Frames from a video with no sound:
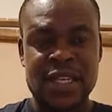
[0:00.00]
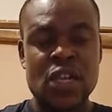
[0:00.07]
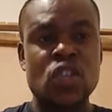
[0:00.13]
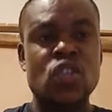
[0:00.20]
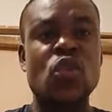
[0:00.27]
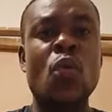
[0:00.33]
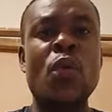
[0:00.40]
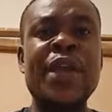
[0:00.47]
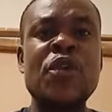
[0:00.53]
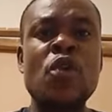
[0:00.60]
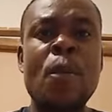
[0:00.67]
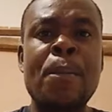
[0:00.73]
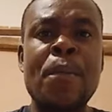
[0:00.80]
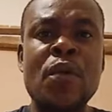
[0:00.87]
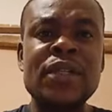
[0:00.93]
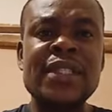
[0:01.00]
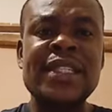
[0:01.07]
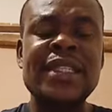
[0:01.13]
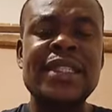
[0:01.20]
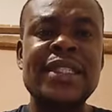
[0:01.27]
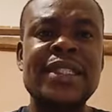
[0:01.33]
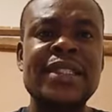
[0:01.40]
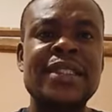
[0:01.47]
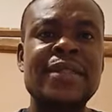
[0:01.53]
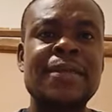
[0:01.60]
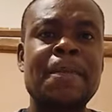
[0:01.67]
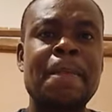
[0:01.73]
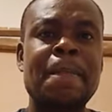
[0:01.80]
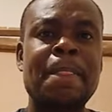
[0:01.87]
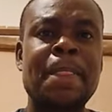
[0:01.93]
So when you oppose it,
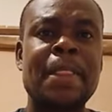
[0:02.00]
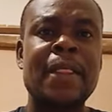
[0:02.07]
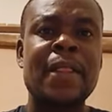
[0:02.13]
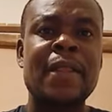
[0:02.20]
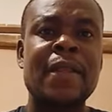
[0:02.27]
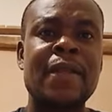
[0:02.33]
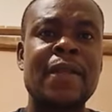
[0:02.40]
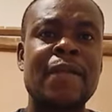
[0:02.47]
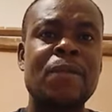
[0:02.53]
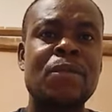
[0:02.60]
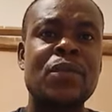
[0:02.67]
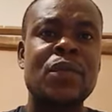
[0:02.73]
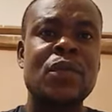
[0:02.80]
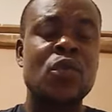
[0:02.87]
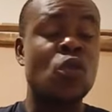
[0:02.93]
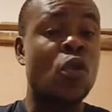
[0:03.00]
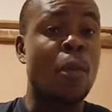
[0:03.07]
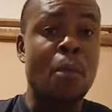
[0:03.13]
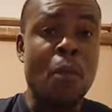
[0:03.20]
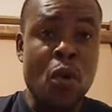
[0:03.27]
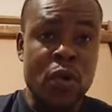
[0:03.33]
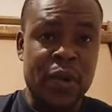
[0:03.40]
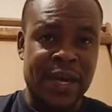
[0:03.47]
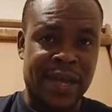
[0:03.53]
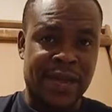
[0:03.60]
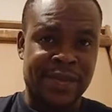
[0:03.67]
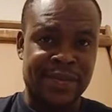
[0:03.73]
you are molded